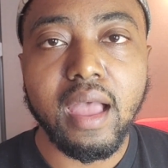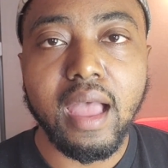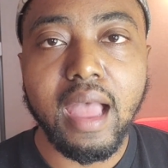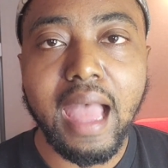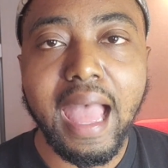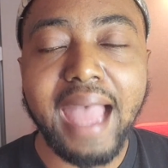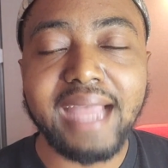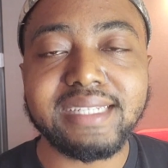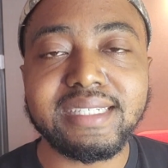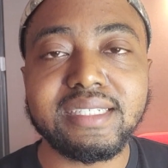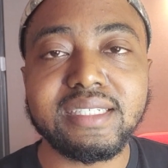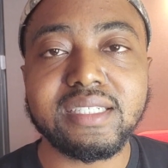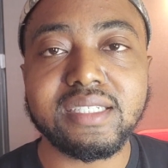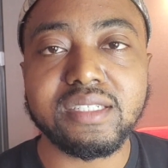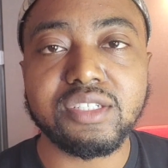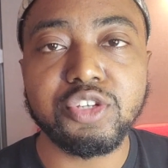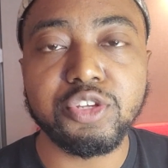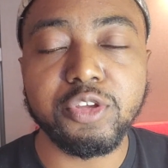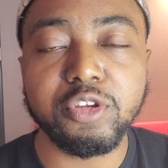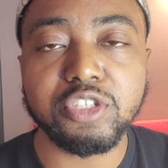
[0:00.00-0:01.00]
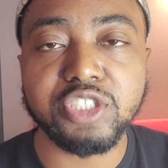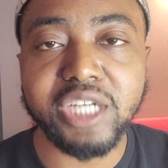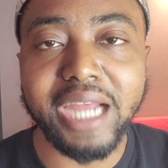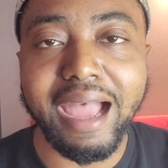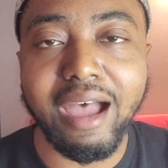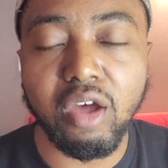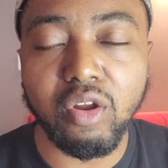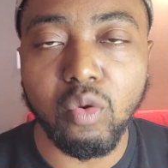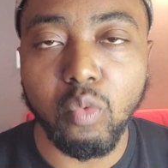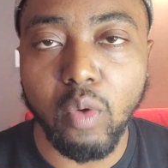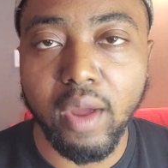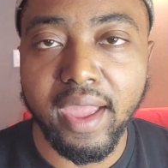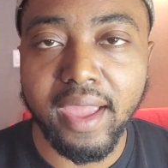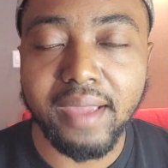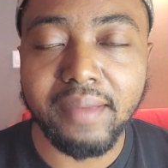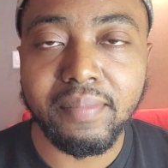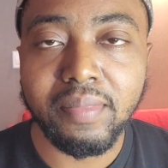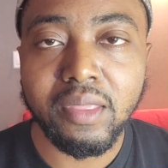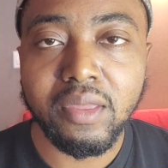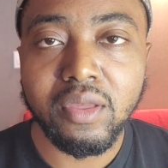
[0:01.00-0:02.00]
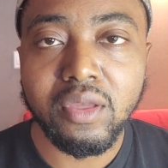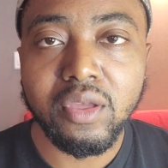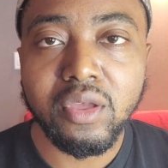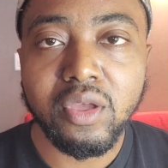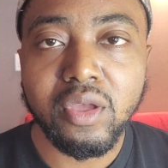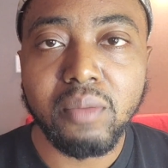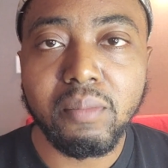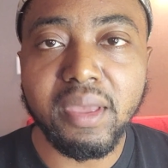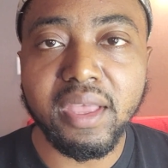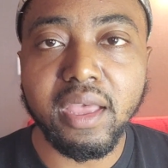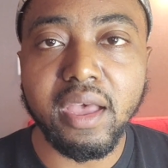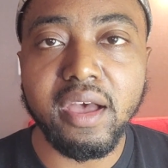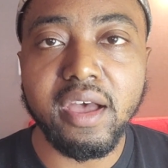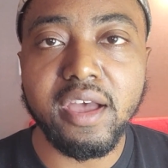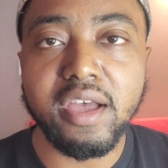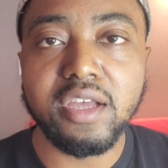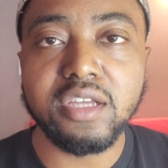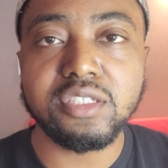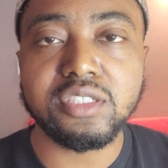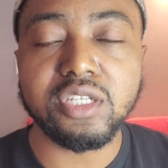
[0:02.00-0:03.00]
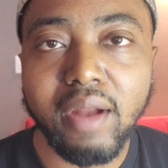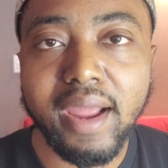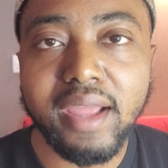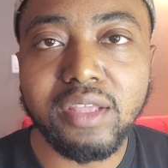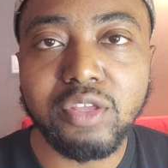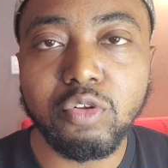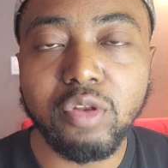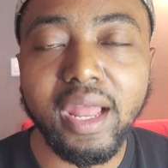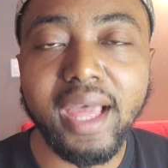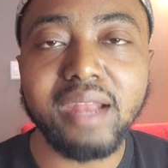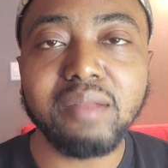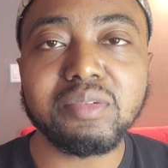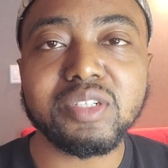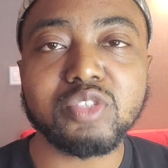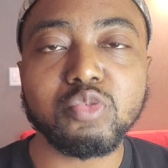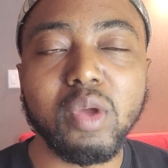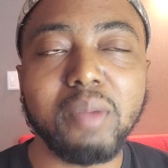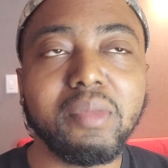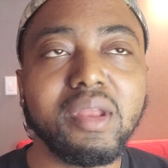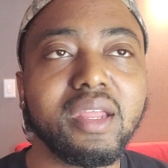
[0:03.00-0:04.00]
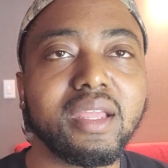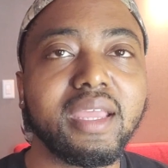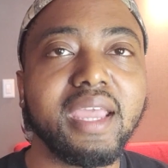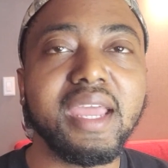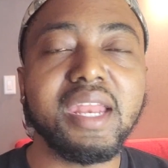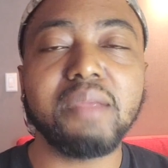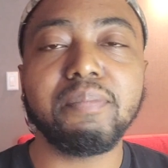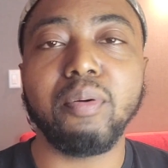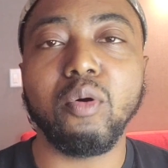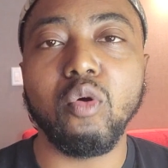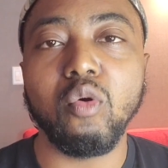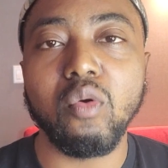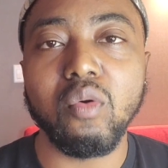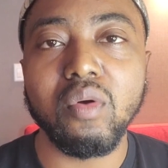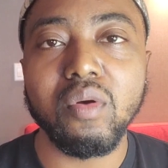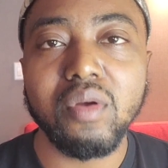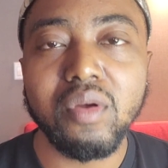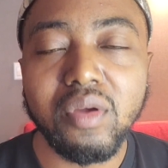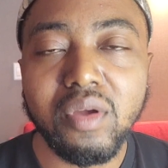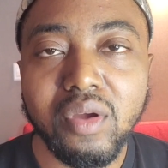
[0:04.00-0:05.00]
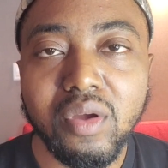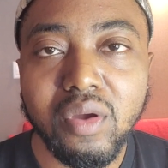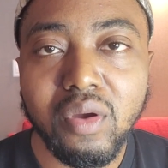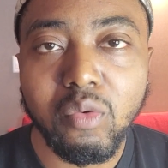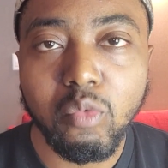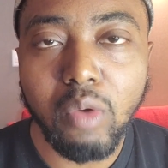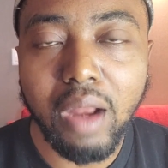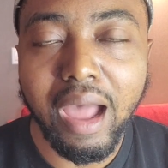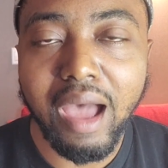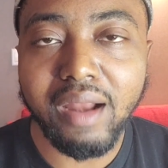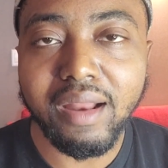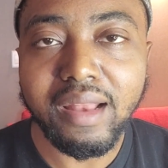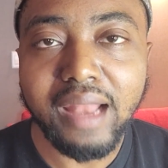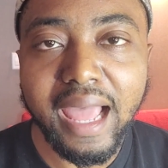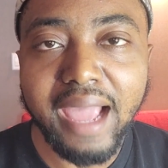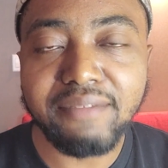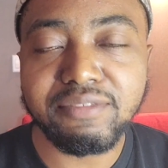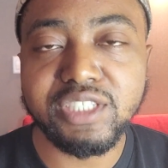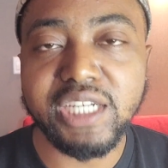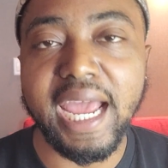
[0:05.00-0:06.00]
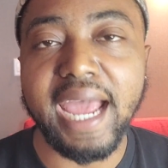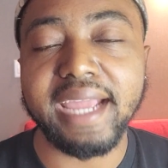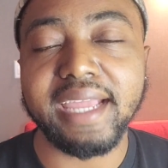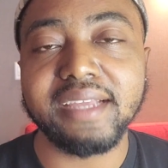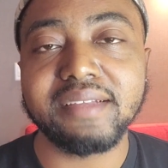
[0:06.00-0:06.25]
access to your child away because you let them swim in a kiddie pool without a life jacket.